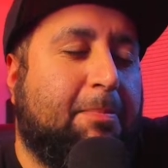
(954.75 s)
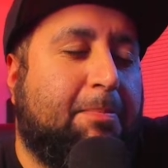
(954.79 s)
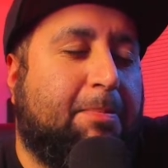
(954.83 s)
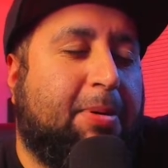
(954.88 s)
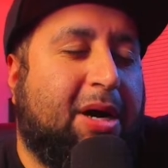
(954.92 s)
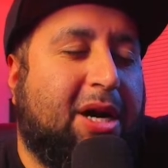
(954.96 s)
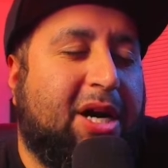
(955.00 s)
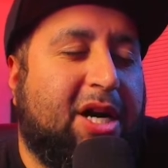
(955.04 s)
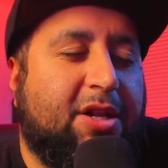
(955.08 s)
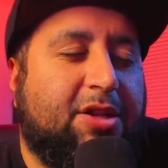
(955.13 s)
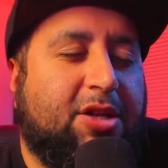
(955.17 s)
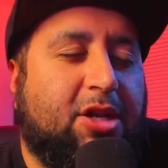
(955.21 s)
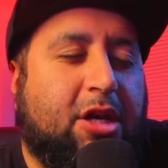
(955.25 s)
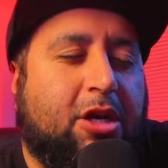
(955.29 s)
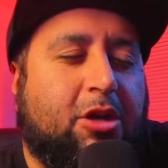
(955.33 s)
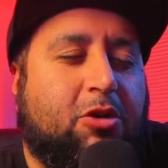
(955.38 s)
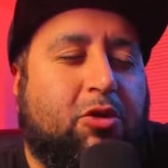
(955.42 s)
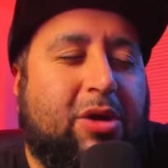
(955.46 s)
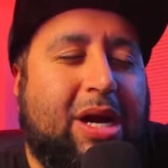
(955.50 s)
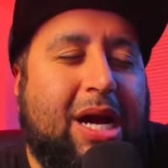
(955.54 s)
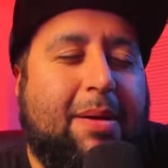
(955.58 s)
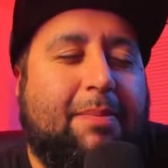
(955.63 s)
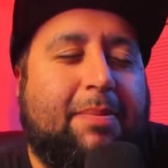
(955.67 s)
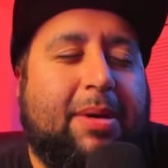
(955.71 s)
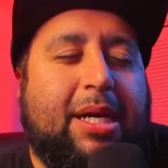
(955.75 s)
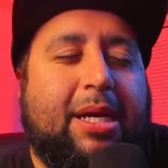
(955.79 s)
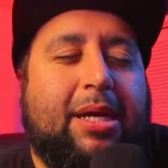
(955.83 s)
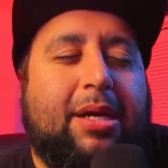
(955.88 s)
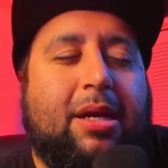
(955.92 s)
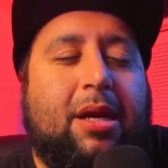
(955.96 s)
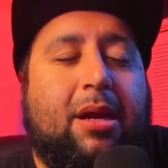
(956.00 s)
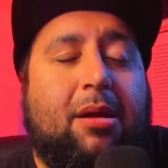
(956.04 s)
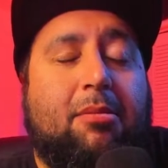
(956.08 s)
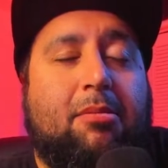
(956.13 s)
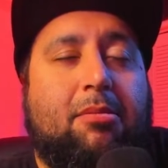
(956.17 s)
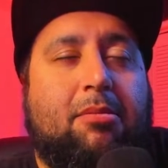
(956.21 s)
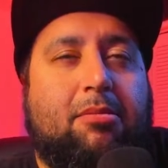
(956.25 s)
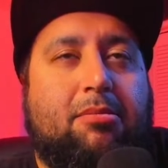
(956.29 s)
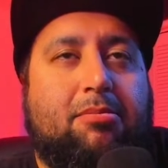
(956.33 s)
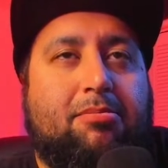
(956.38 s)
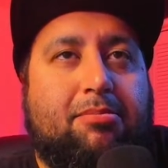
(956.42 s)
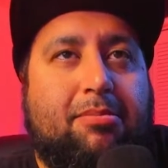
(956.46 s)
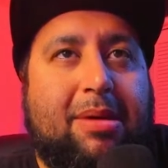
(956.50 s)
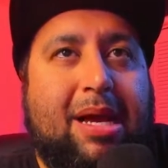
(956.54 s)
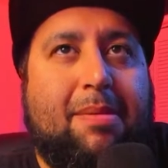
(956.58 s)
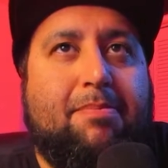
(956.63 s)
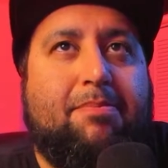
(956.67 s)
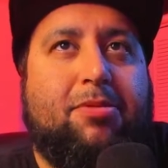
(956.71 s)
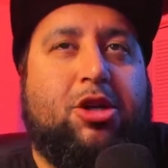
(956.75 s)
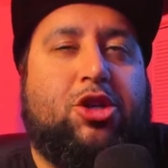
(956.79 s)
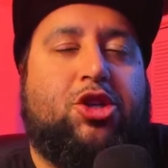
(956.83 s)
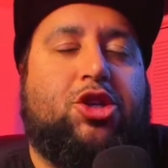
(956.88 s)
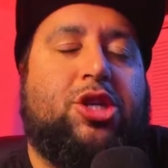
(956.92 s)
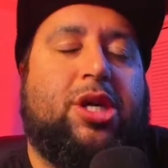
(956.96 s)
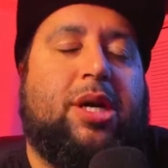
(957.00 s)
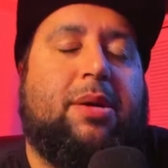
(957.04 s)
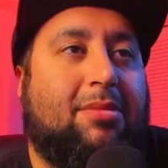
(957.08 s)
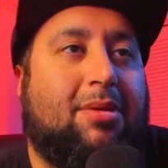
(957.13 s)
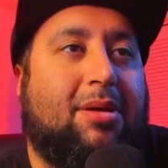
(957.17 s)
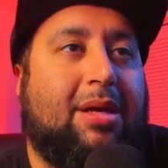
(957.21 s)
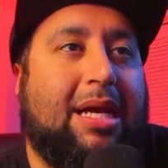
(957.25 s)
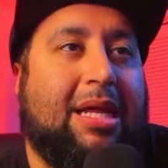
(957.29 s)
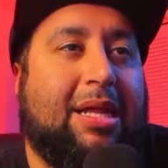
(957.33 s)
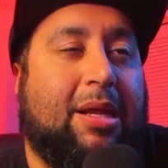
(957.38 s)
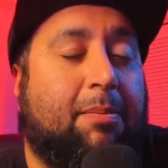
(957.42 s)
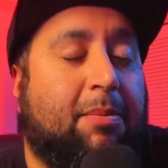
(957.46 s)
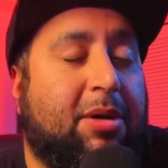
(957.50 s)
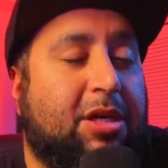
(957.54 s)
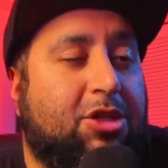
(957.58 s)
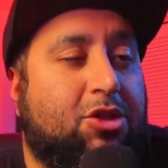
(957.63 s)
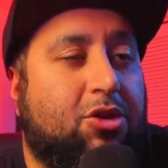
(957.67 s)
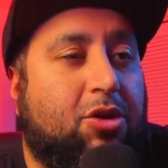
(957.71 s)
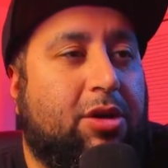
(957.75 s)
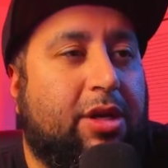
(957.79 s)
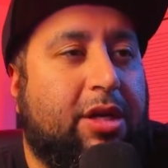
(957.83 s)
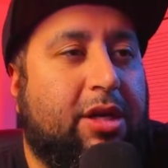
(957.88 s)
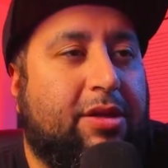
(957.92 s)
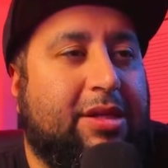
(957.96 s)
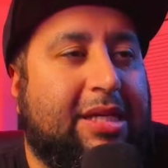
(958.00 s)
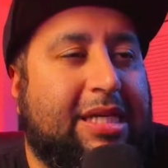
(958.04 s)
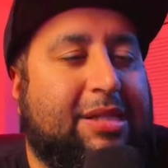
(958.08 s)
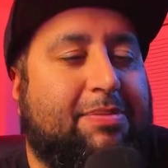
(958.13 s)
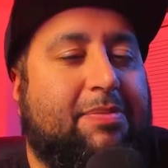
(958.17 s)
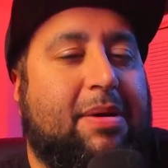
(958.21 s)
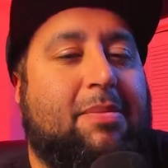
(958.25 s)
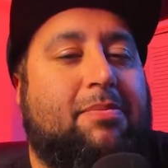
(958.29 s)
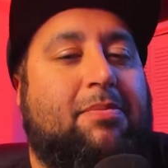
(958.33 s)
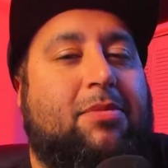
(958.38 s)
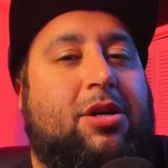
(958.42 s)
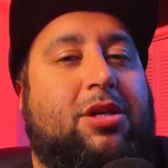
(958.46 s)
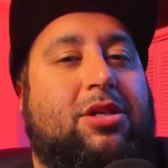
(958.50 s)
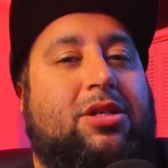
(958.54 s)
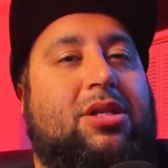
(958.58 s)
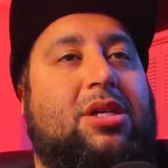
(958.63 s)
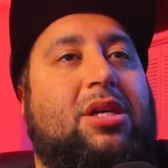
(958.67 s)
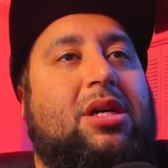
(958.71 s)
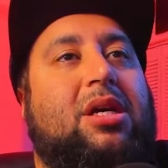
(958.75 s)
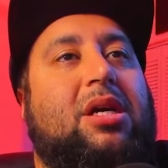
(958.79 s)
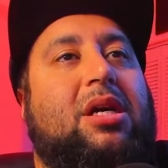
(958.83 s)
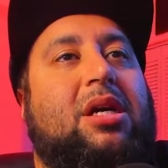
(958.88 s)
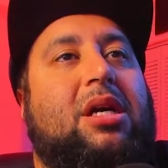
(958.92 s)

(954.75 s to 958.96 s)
part of the Grammy membership, and the majority of these members